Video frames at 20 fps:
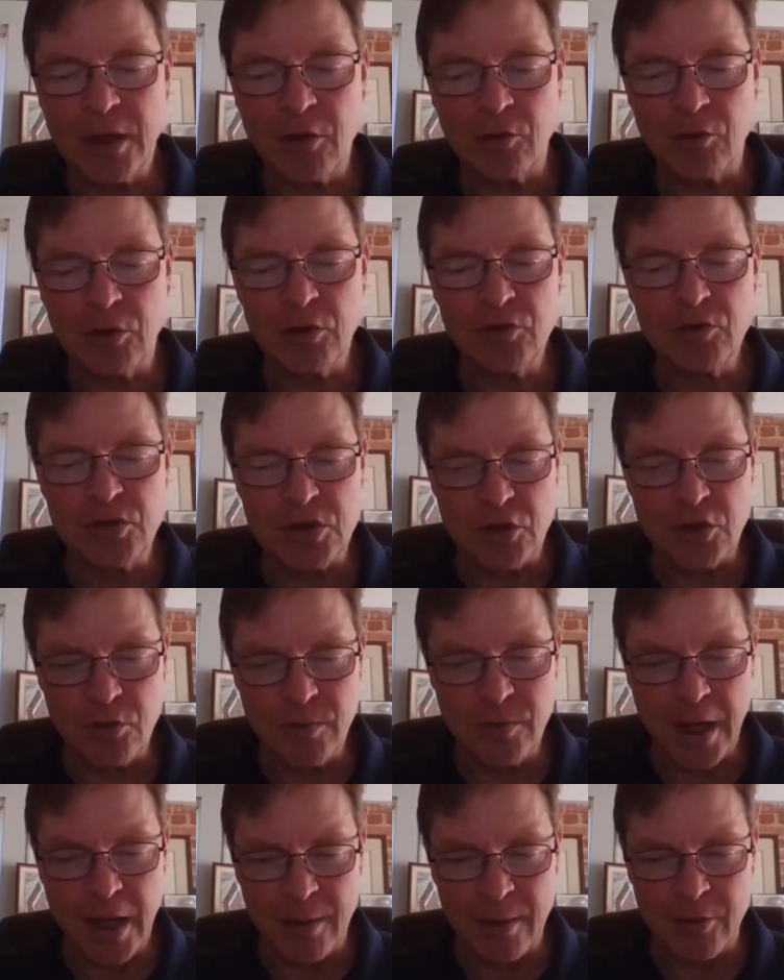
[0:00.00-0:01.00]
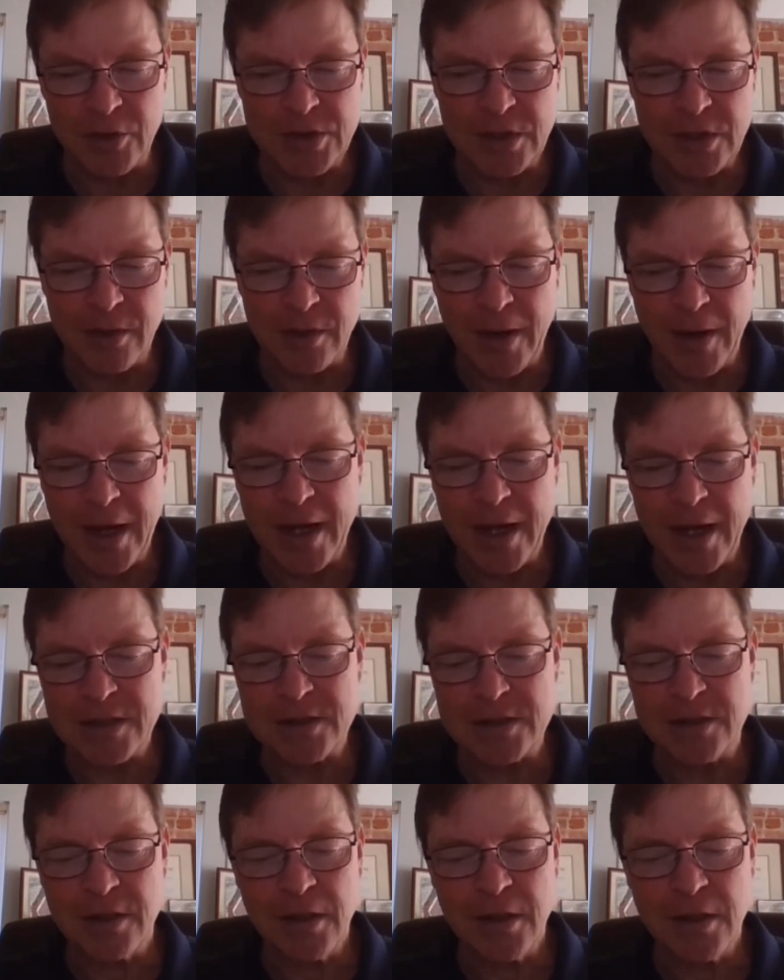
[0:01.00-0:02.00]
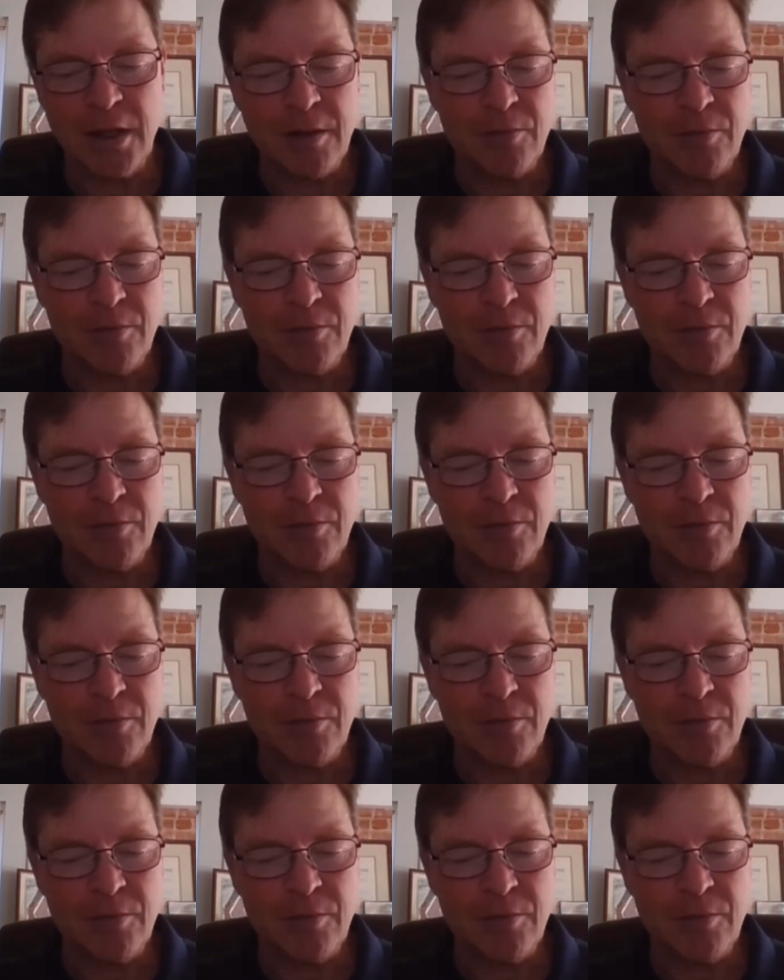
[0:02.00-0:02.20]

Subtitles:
loose tube cables in the past